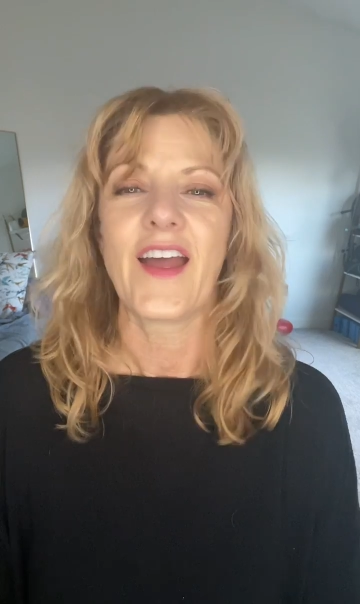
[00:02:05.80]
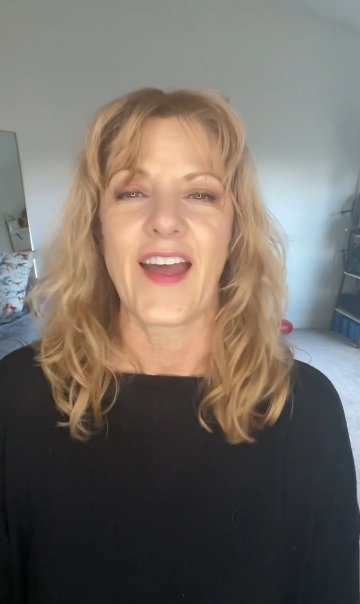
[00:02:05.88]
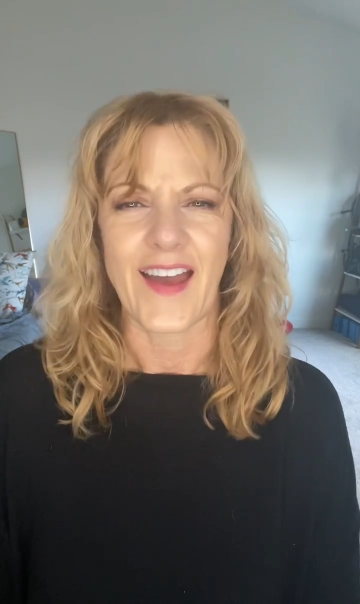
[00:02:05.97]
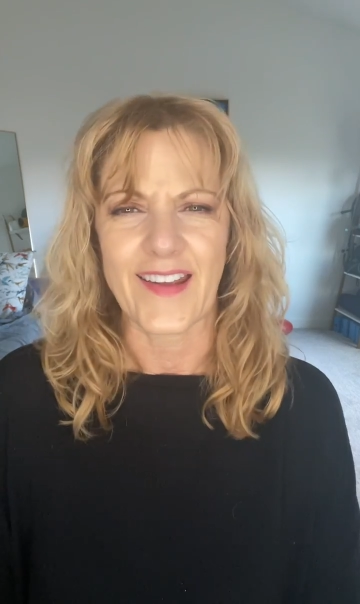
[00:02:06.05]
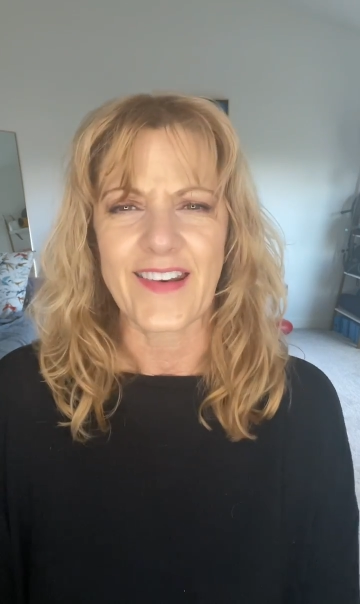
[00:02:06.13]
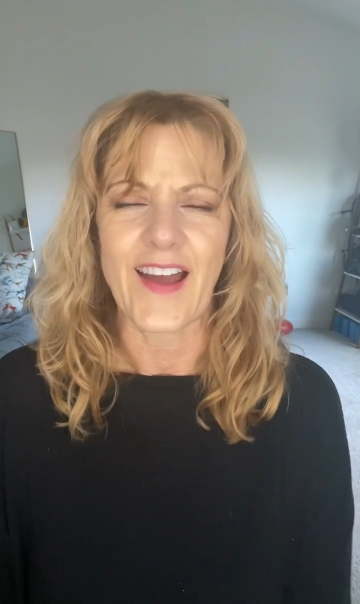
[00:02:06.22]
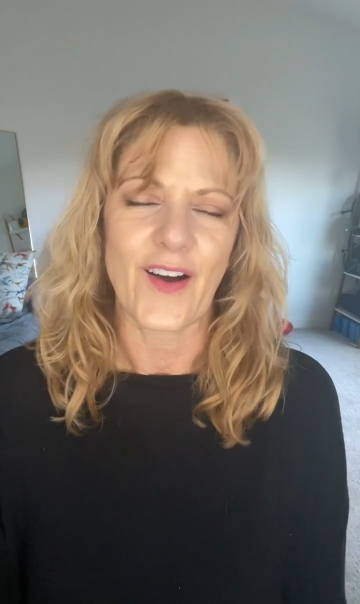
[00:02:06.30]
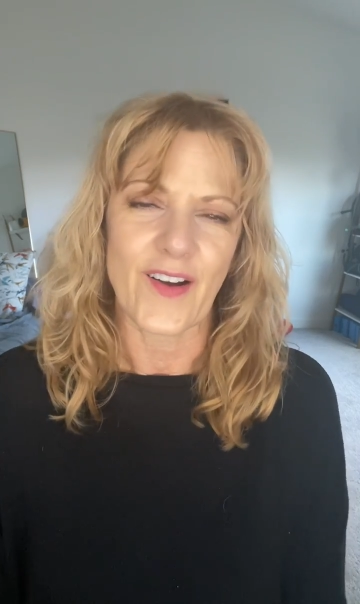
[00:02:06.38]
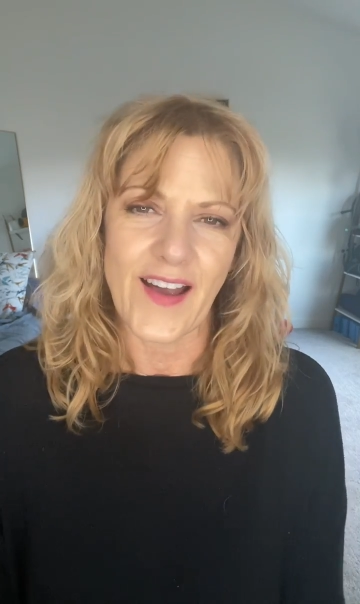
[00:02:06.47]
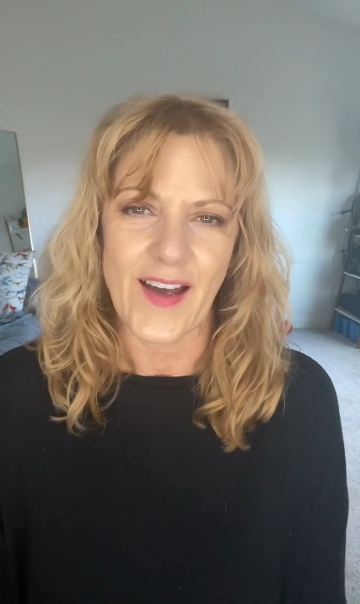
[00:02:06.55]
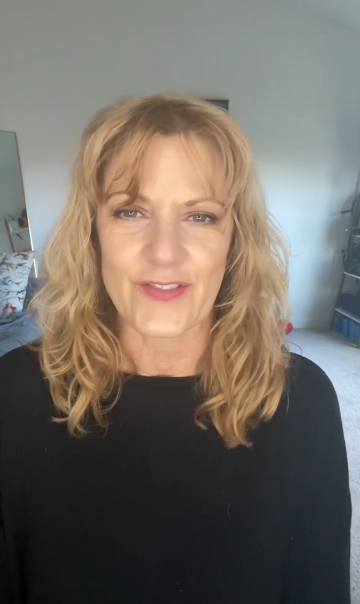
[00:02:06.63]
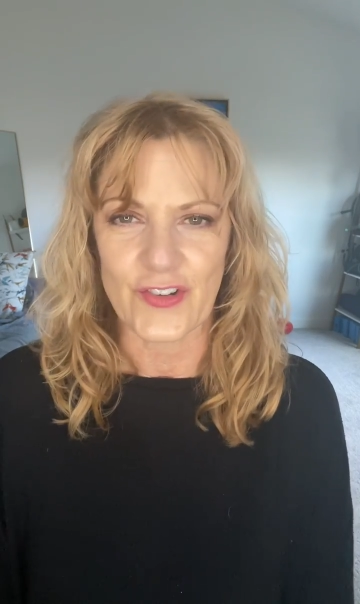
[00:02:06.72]
And now I
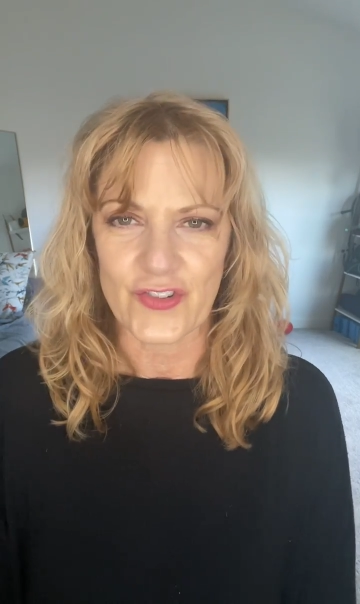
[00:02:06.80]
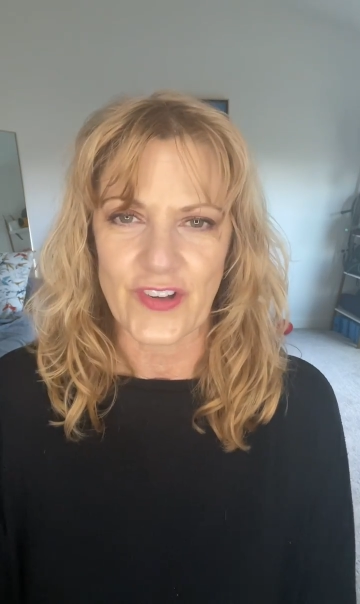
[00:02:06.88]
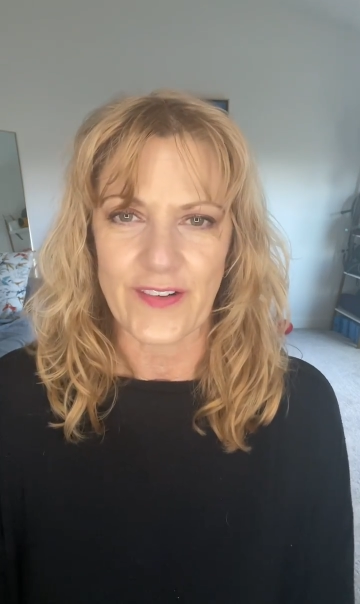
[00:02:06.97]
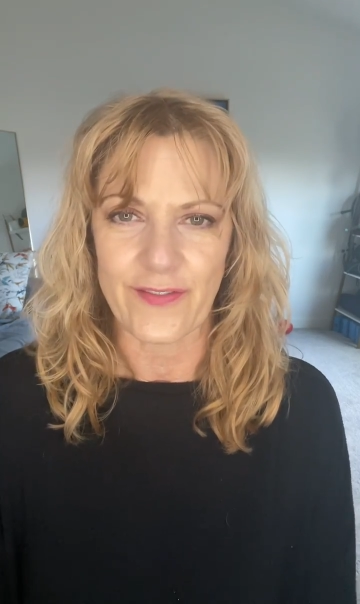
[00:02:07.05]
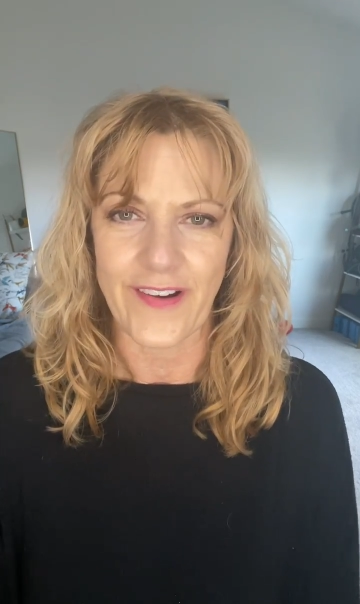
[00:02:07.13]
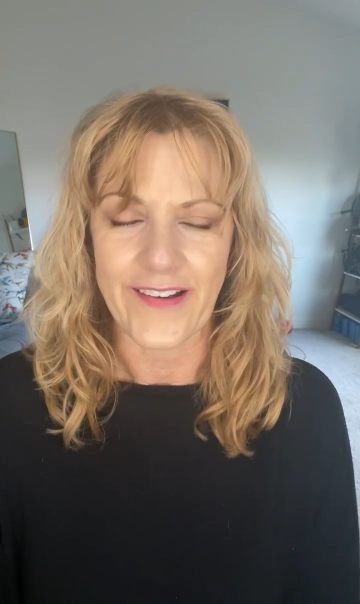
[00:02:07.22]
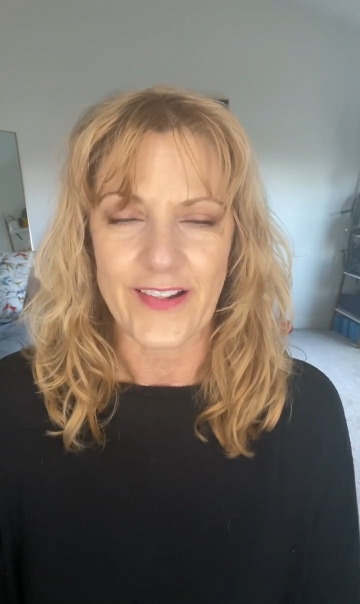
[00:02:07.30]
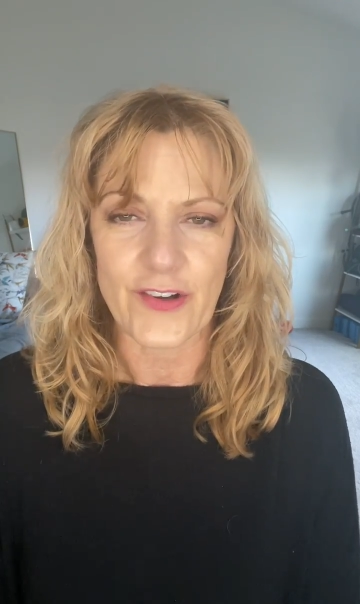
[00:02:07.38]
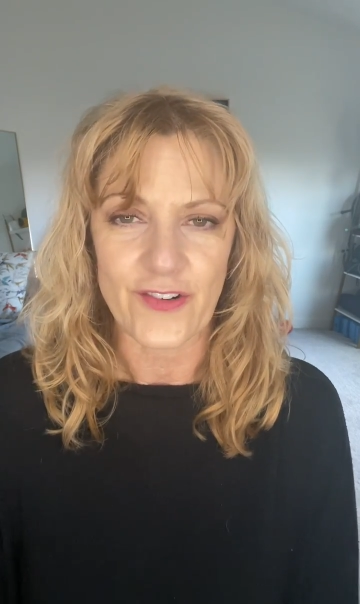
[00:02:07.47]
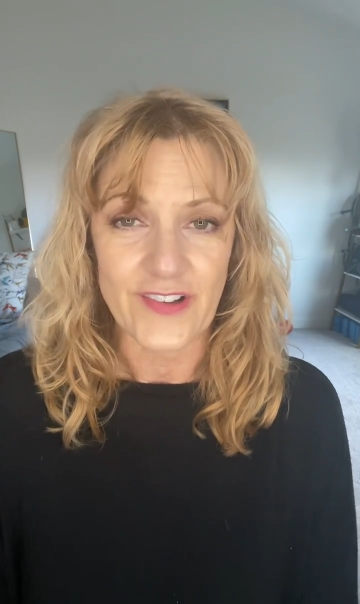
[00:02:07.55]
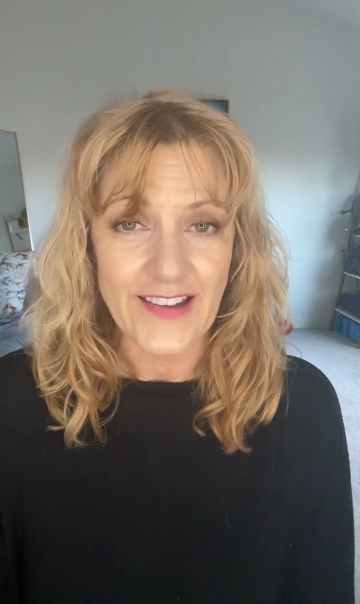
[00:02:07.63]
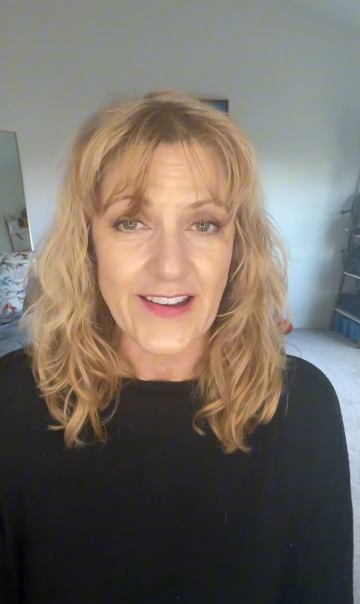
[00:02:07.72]
have to shave
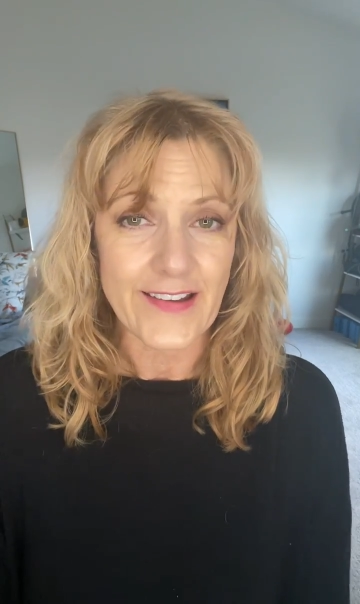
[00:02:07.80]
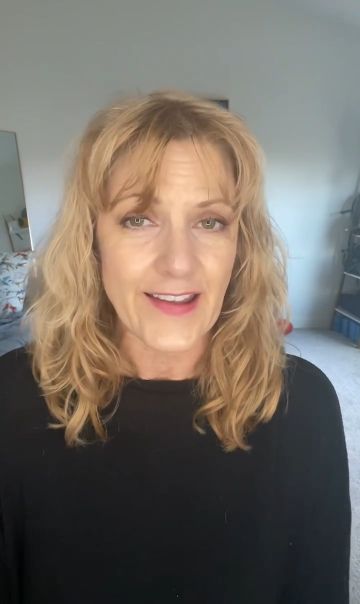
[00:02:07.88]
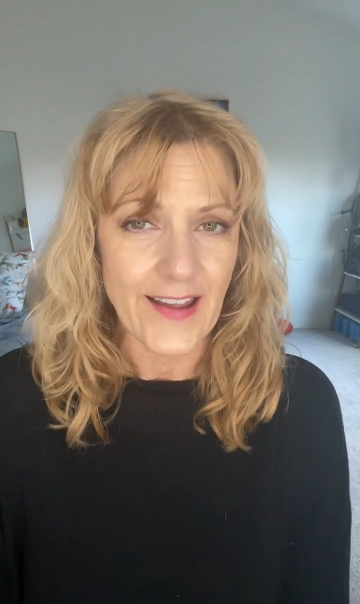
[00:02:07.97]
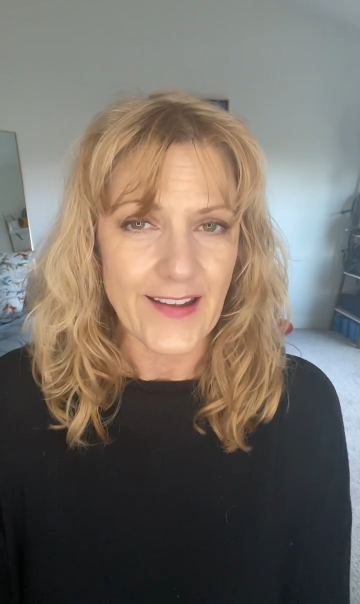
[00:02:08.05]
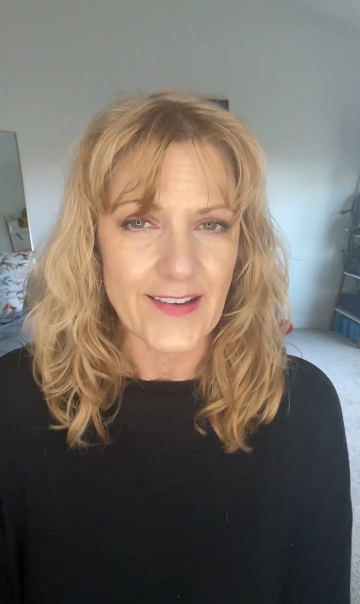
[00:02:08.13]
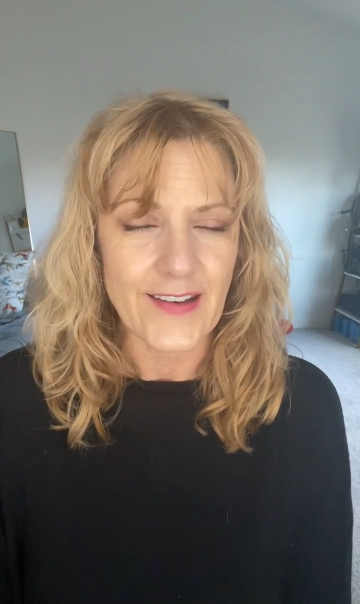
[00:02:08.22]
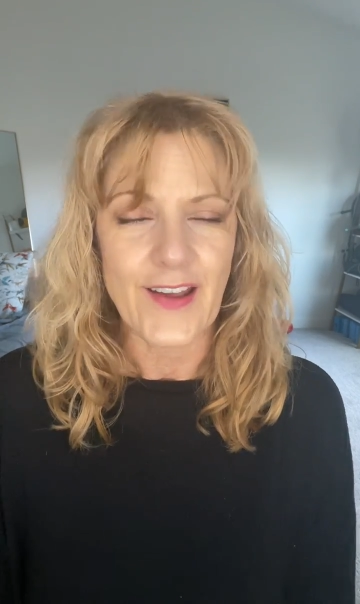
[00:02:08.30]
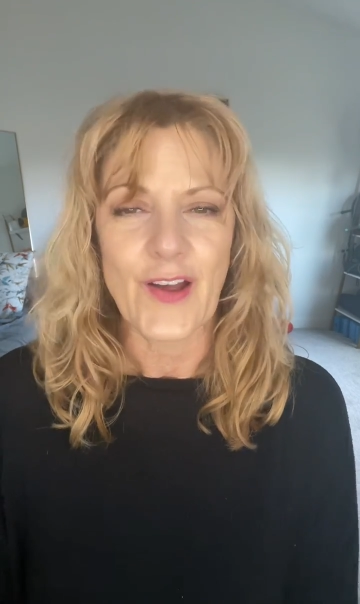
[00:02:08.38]
regularly again.